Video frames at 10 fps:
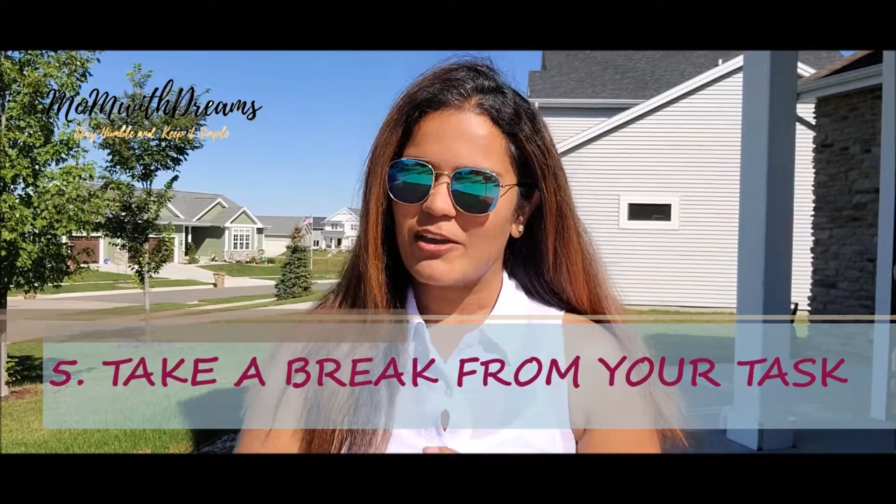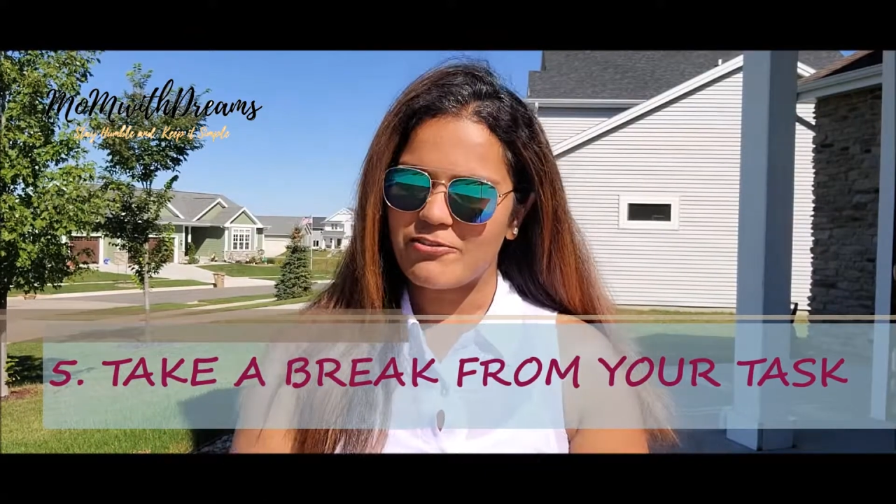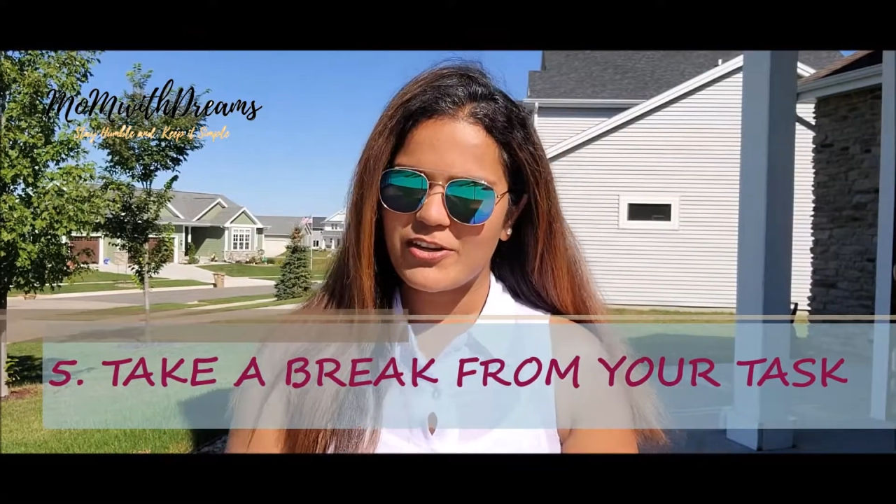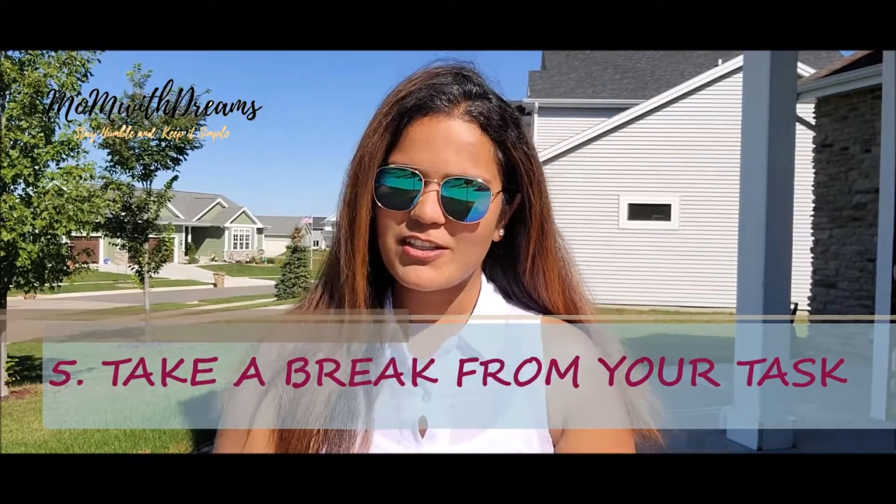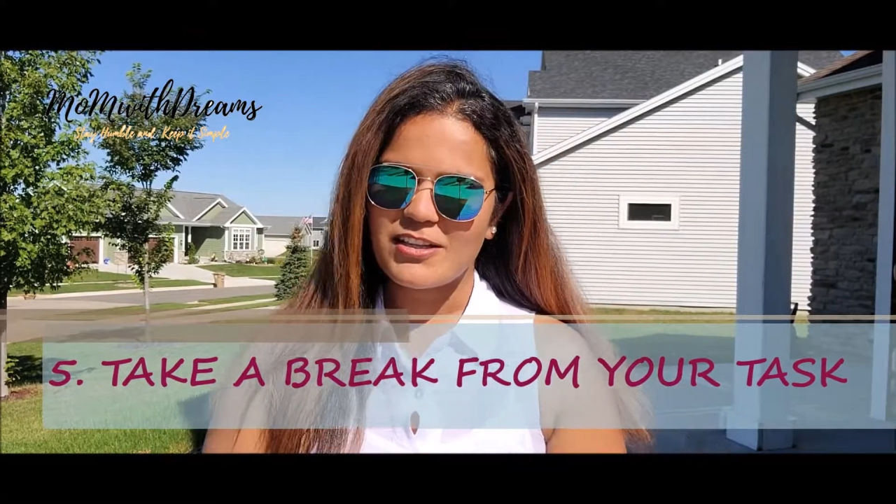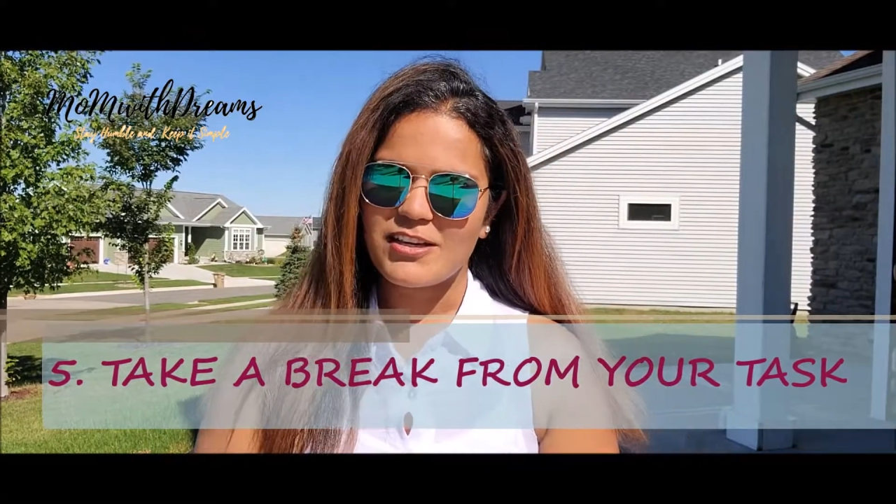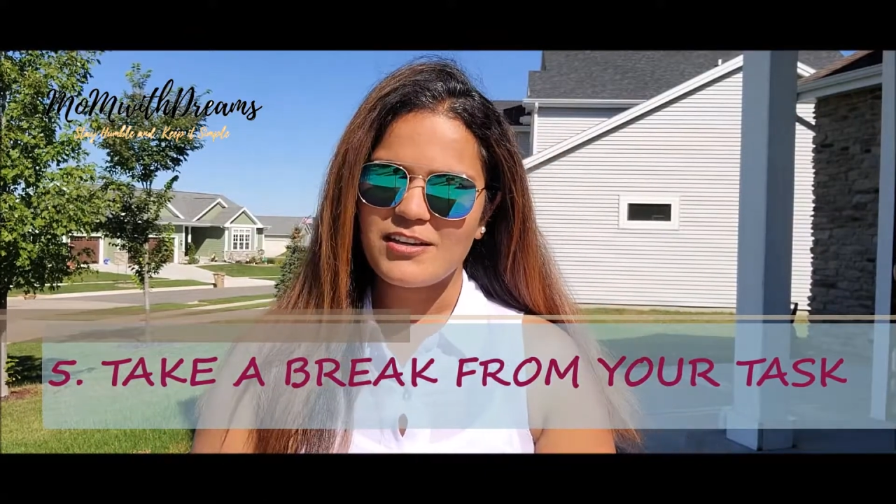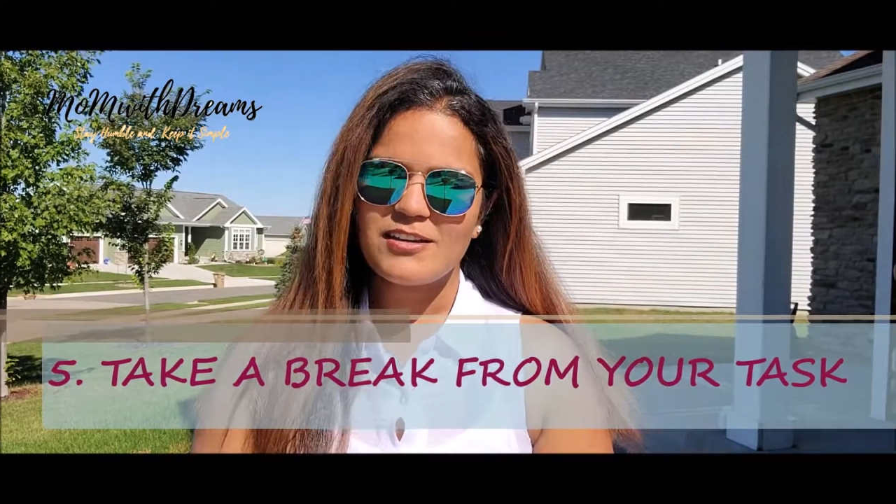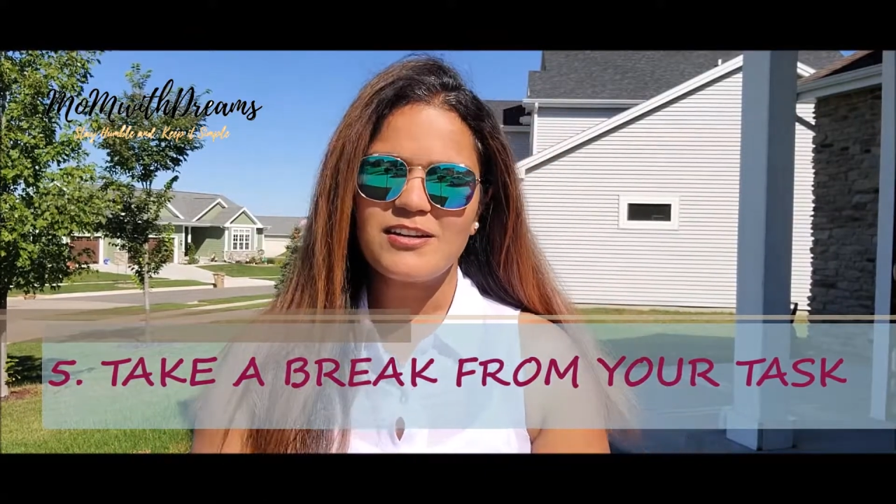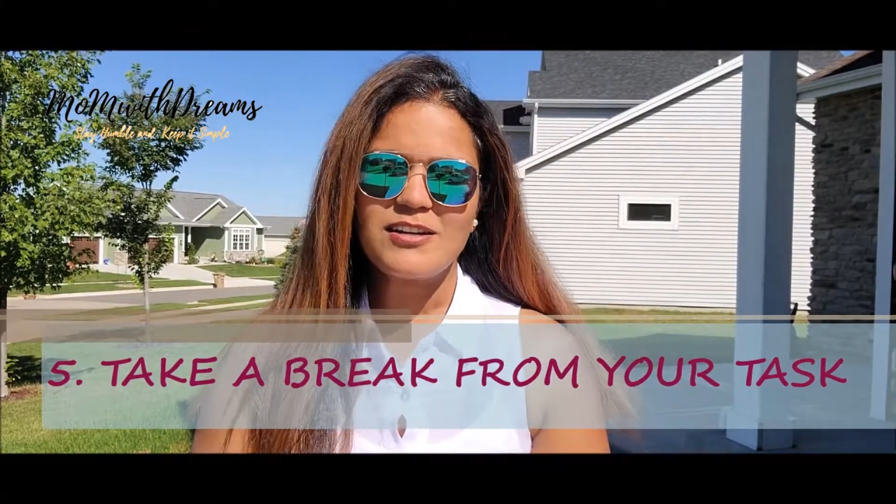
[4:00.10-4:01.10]
everything
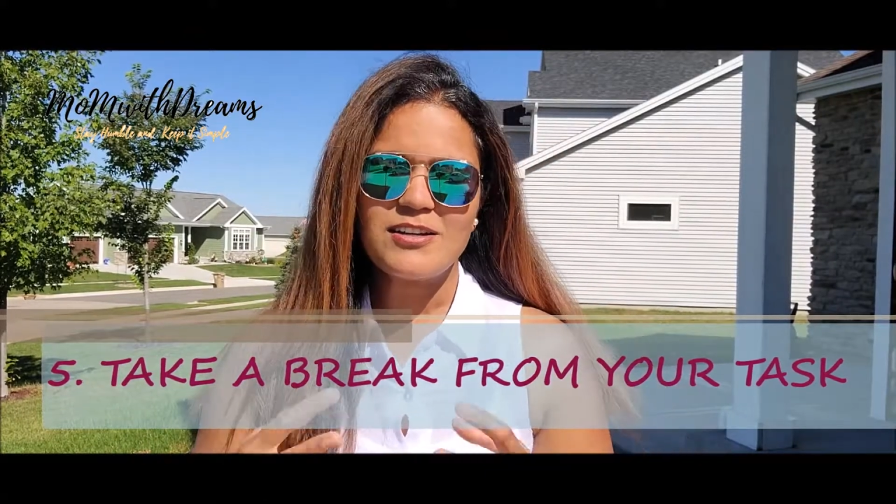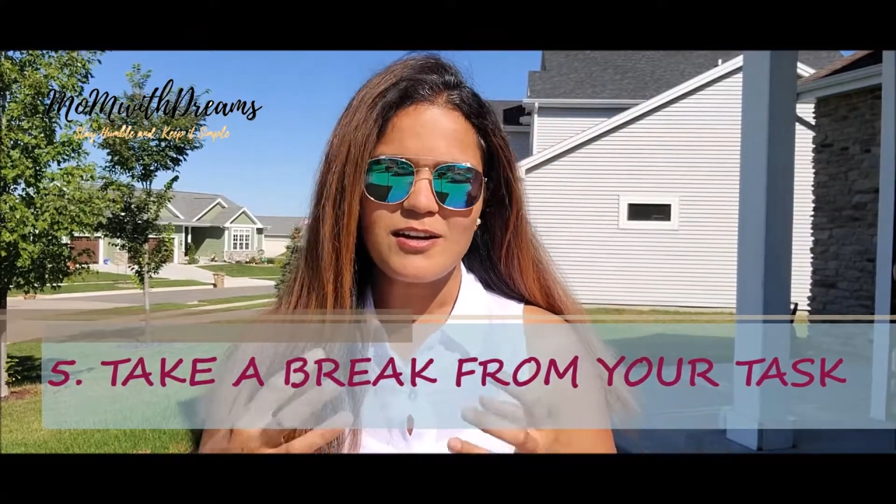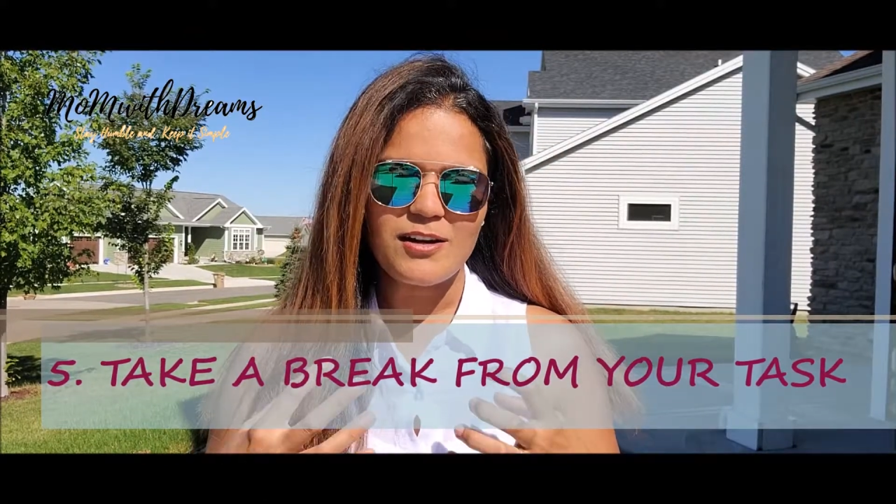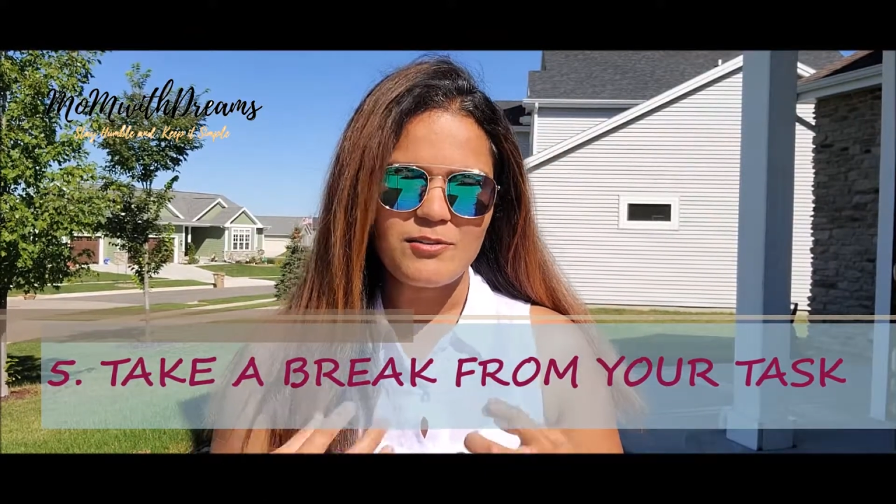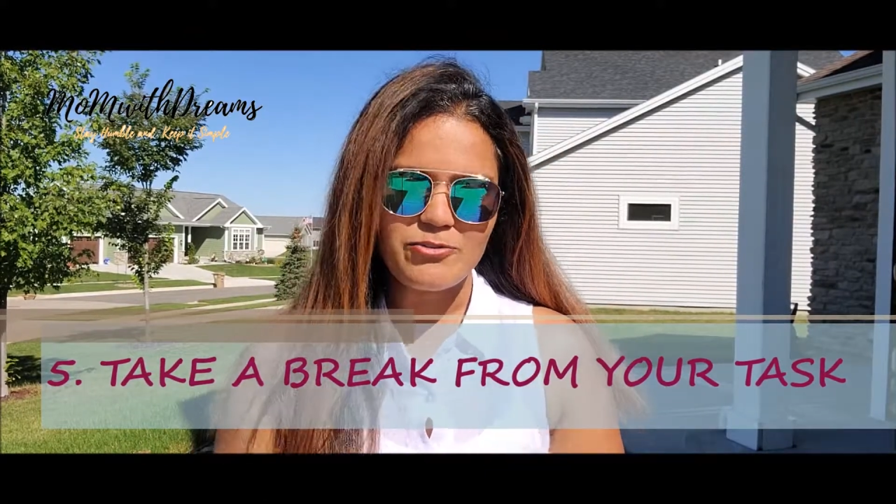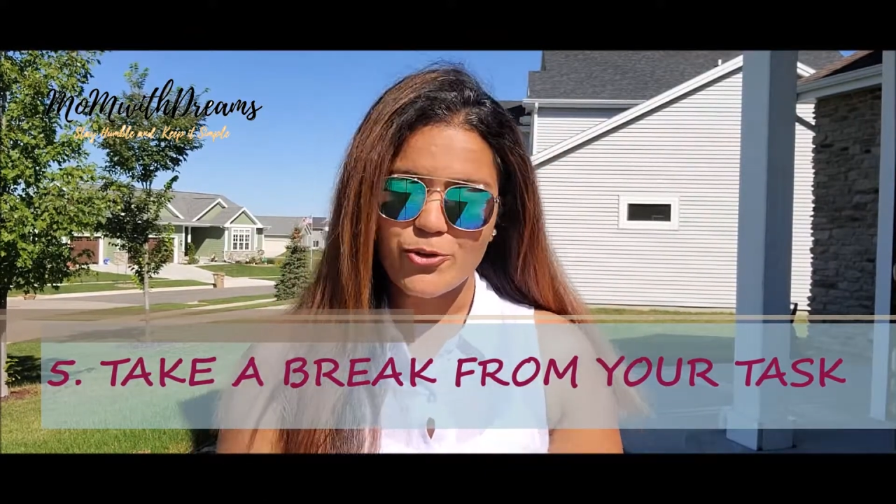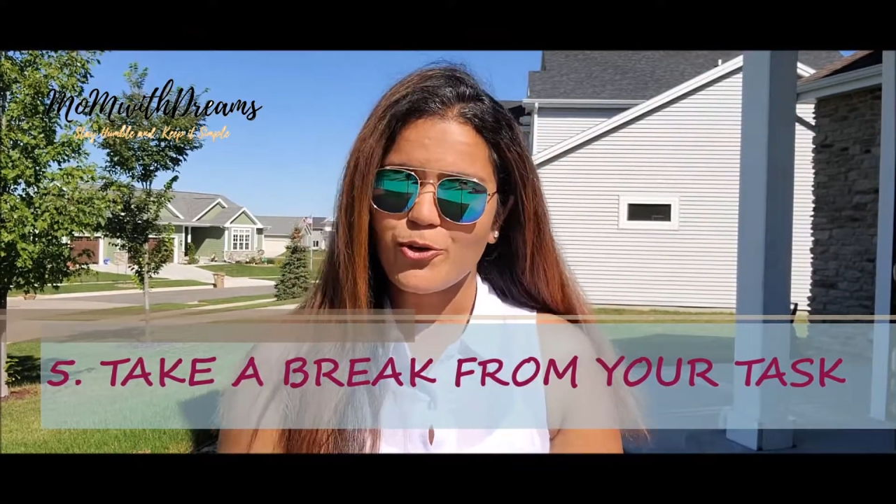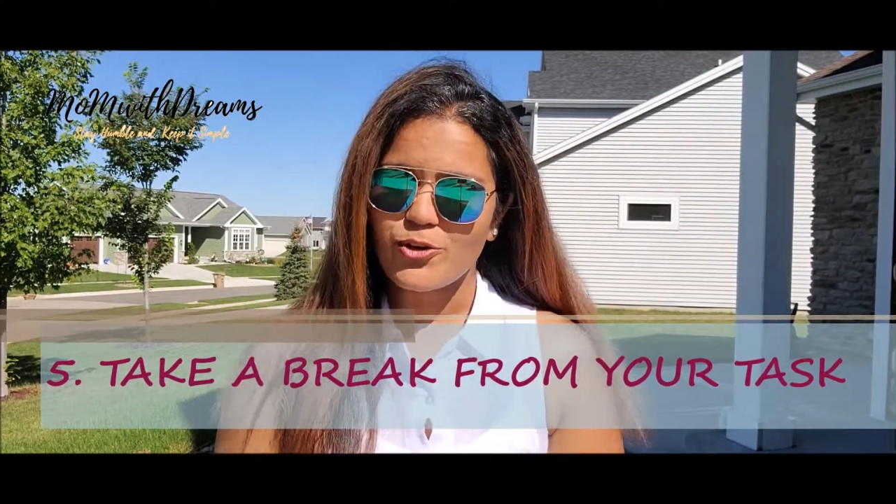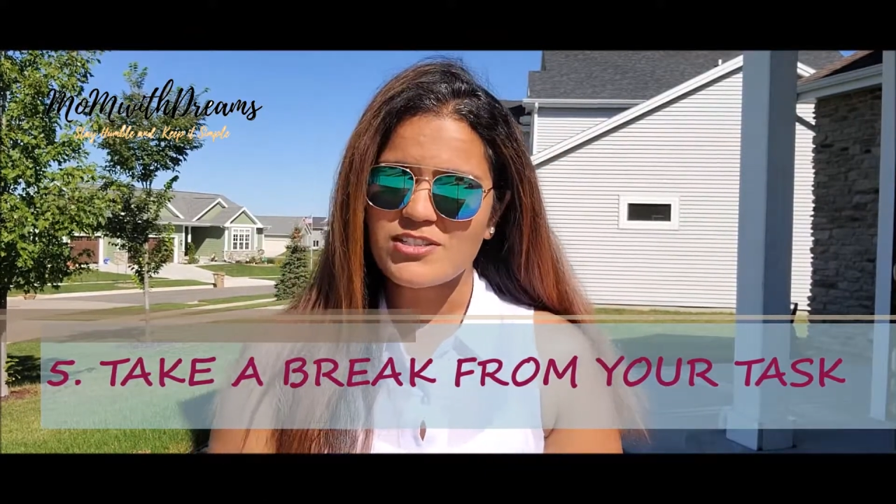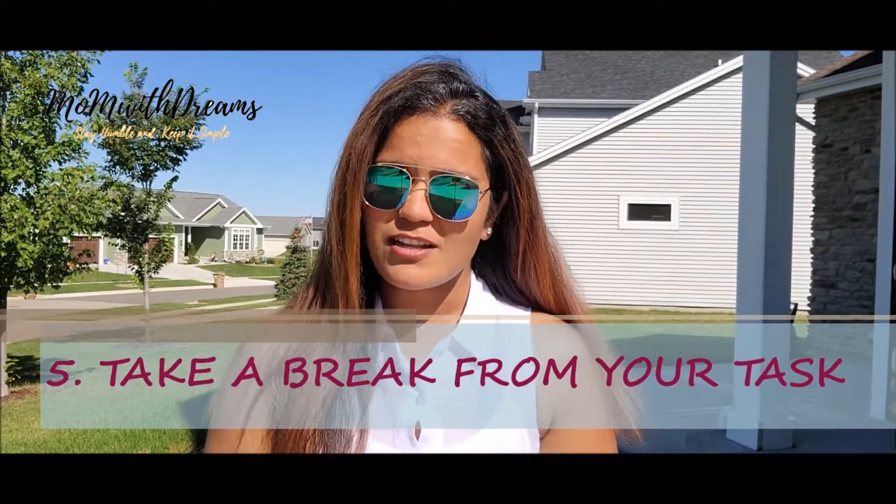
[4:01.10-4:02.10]
for
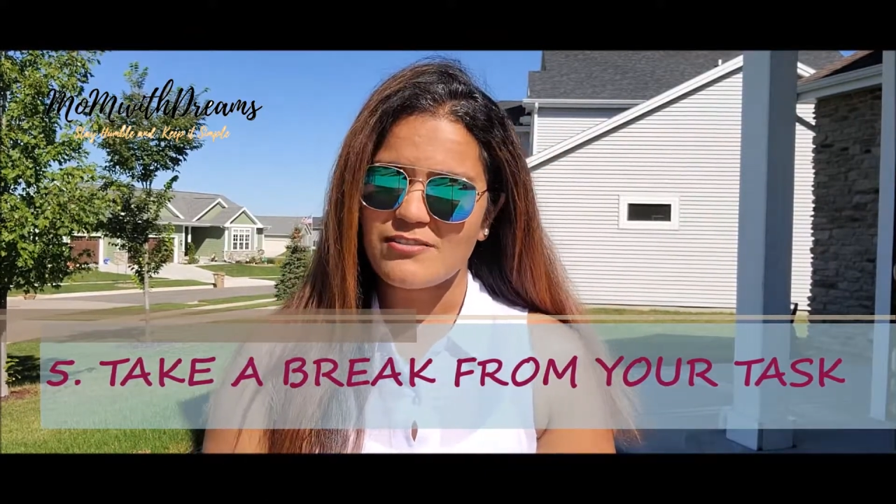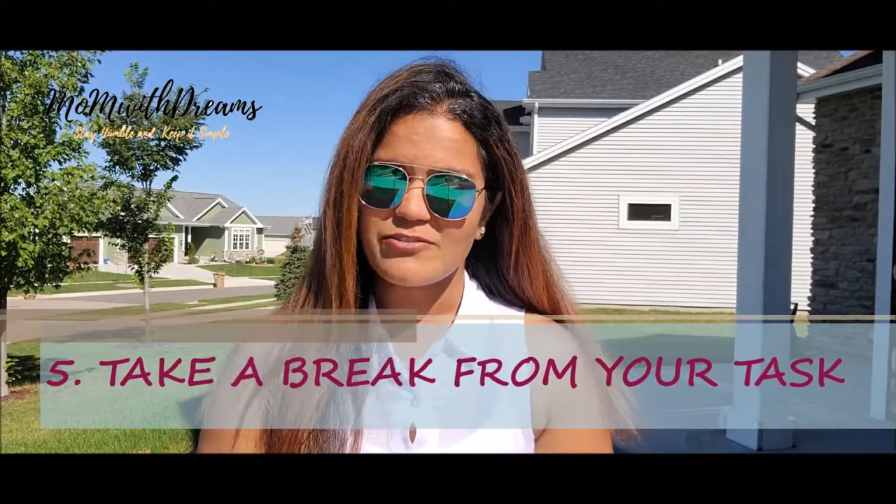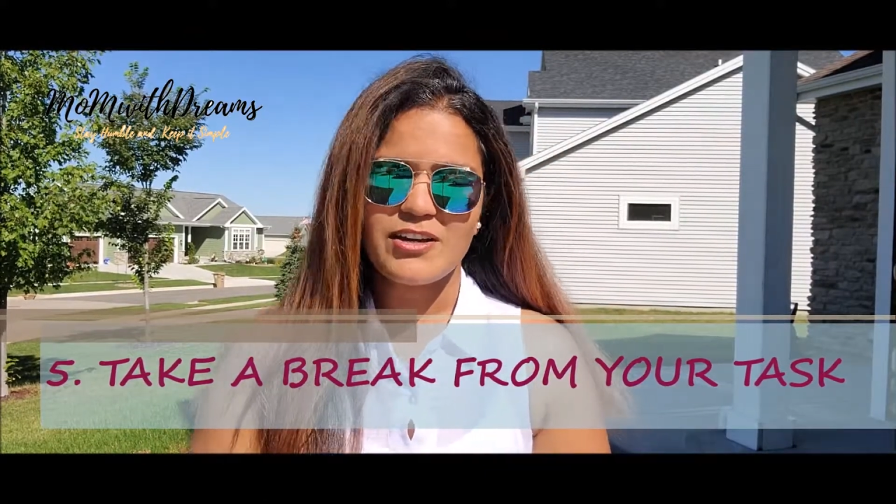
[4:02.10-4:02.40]
yourself.